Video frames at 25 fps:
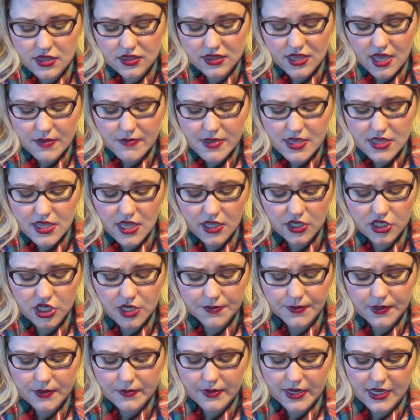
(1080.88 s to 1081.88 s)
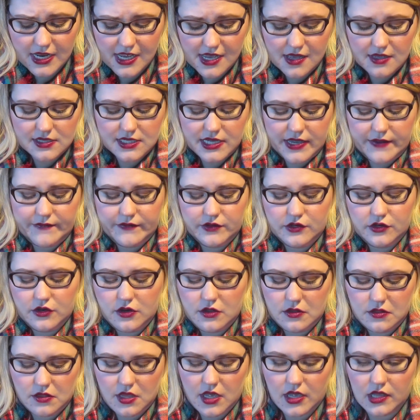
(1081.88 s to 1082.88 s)
I mean, they chip on my nails
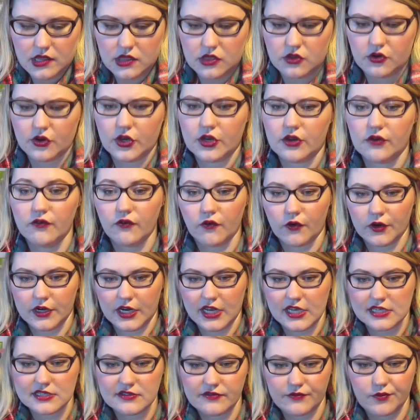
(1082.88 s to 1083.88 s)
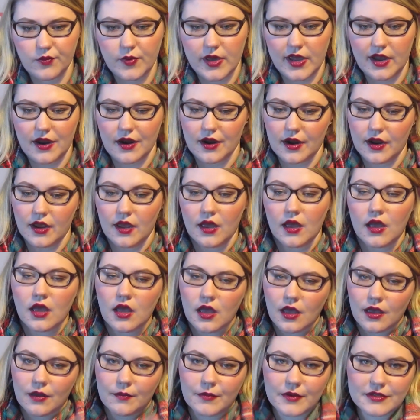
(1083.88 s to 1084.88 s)
after like 3 or 4 days of wear.
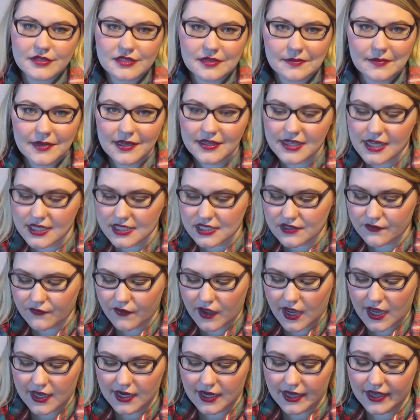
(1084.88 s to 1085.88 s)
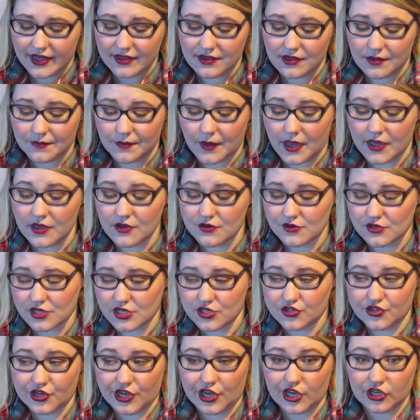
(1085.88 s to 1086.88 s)
But to me, that's fine. I
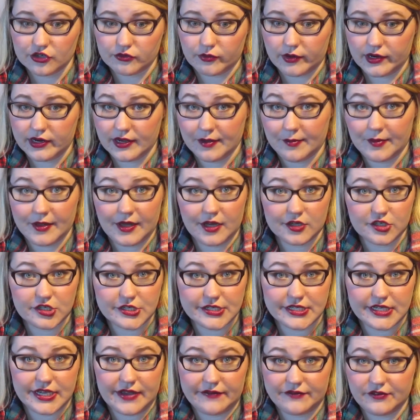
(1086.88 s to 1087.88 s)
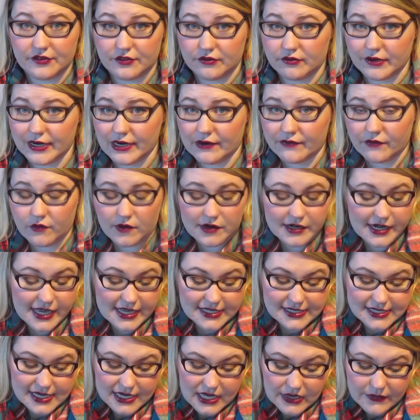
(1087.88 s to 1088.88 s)
usually change my nail polishes after 3 or 4
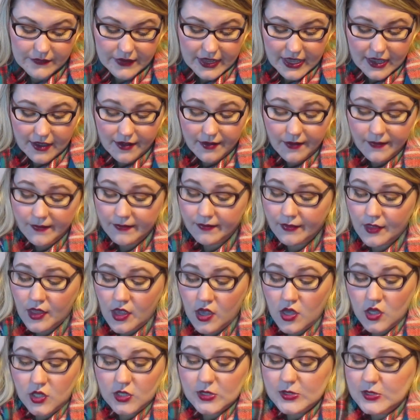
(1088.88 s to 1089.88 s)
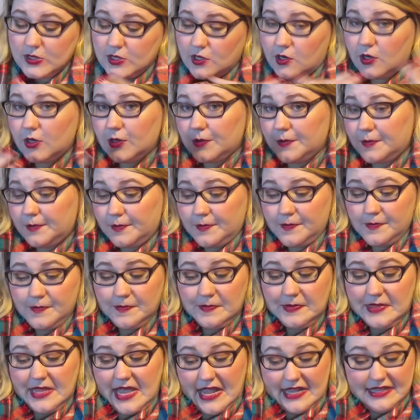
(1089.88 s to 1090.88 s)
days anyway. So
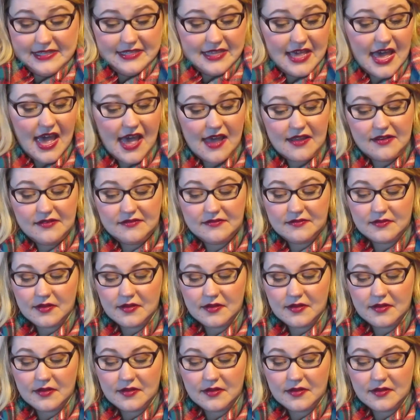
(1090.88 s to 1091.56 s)
that's that.